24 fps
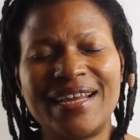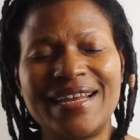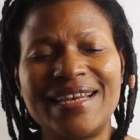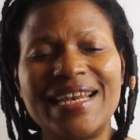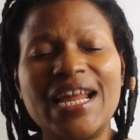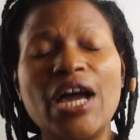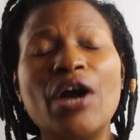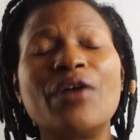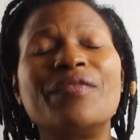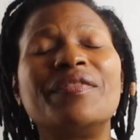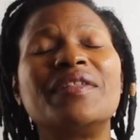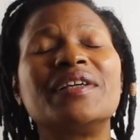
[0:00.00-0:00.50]

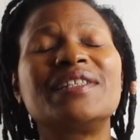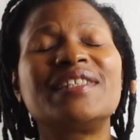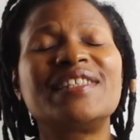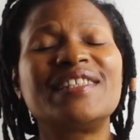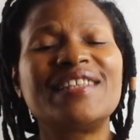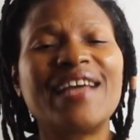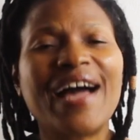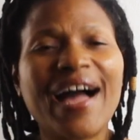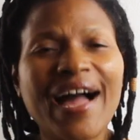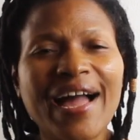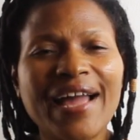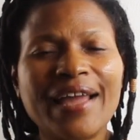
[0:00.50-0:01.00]
Now the
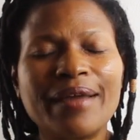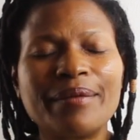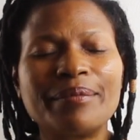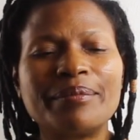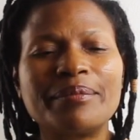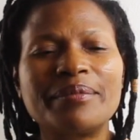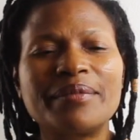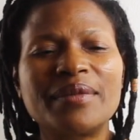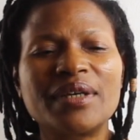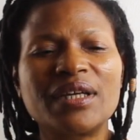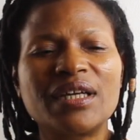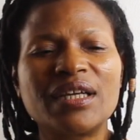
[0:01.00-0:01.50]

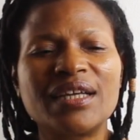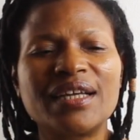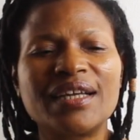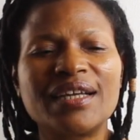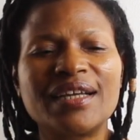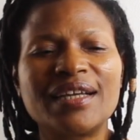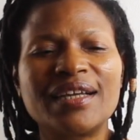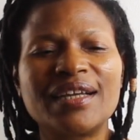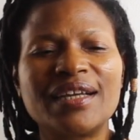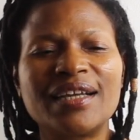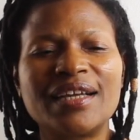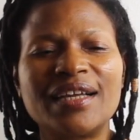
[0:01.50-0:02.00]
time,
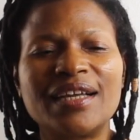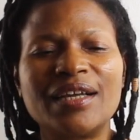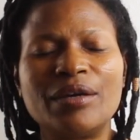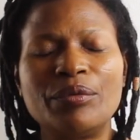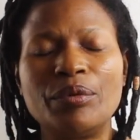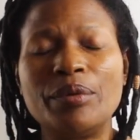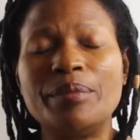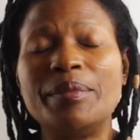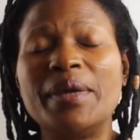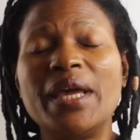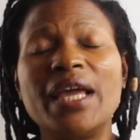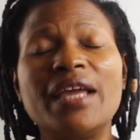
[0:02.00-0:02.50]

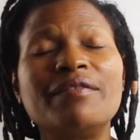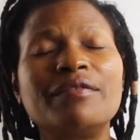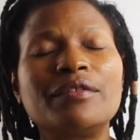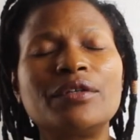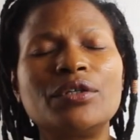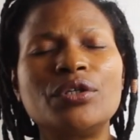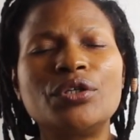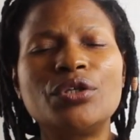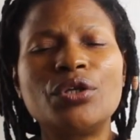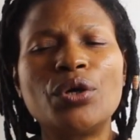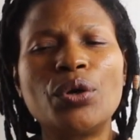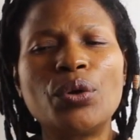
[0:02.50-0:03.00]
we may
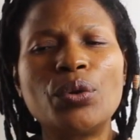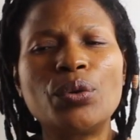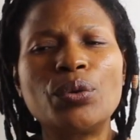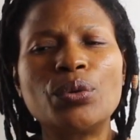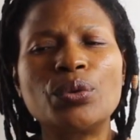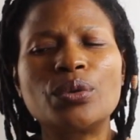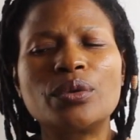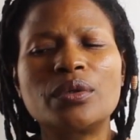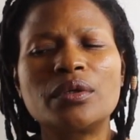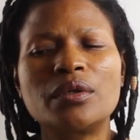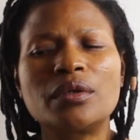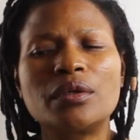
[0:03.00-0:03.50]
even
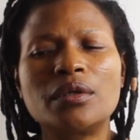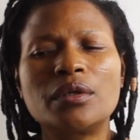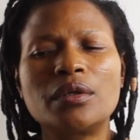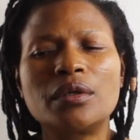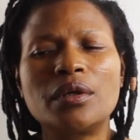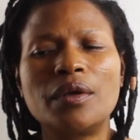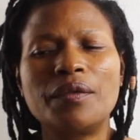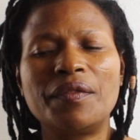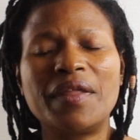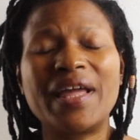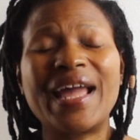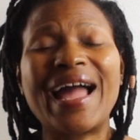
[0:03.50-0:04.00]
know,
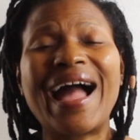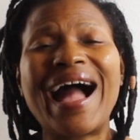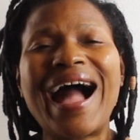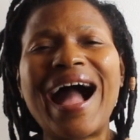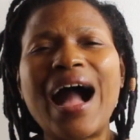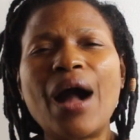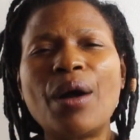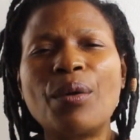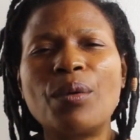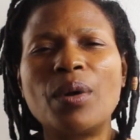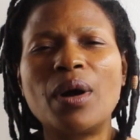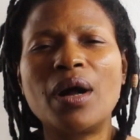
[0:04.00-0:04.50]
the
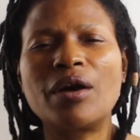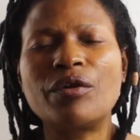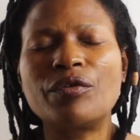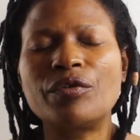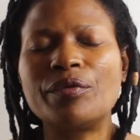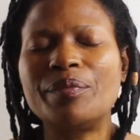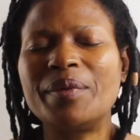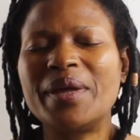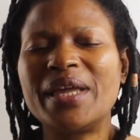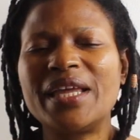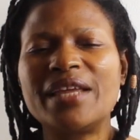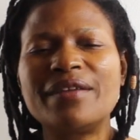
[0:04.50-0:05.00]
hour,
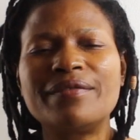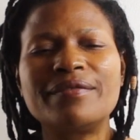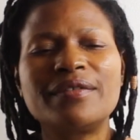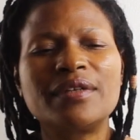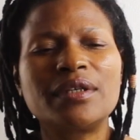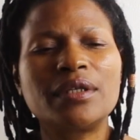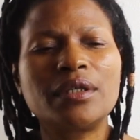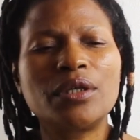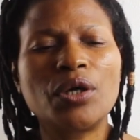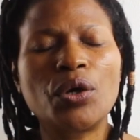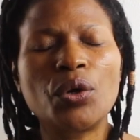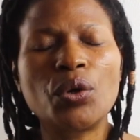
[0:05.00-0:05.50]
we may
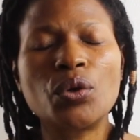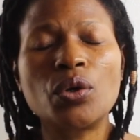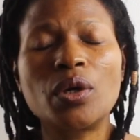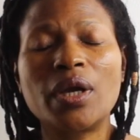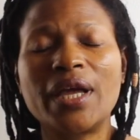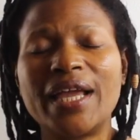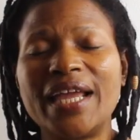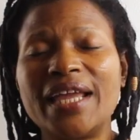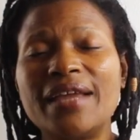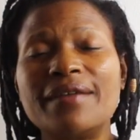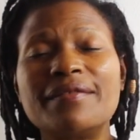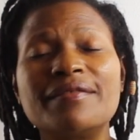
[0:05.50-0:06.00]
even know,
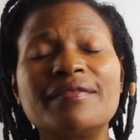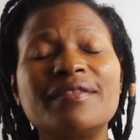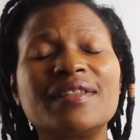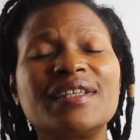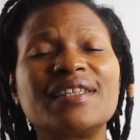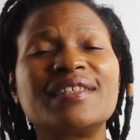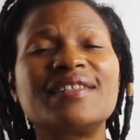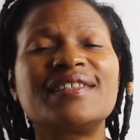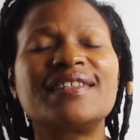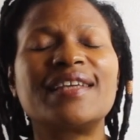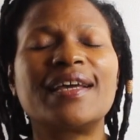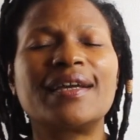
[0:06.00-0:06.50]
even
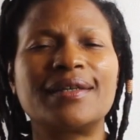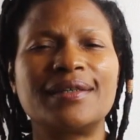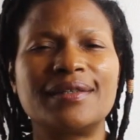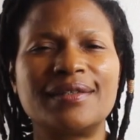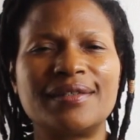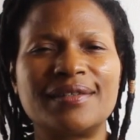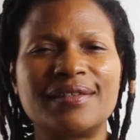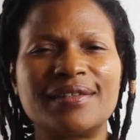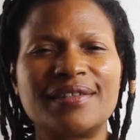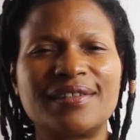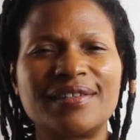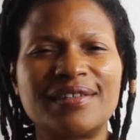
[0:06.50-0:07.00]
the
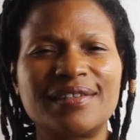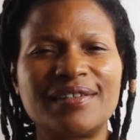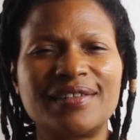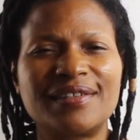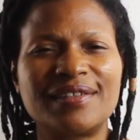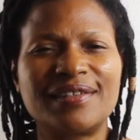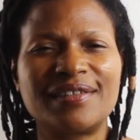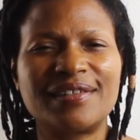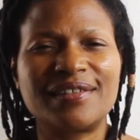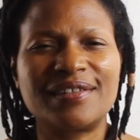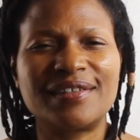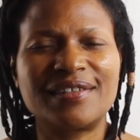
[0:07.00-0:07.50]

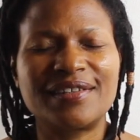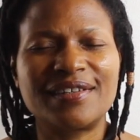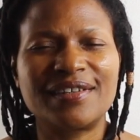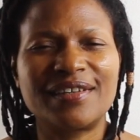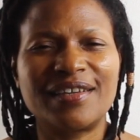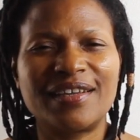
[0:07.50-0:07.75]
seconds.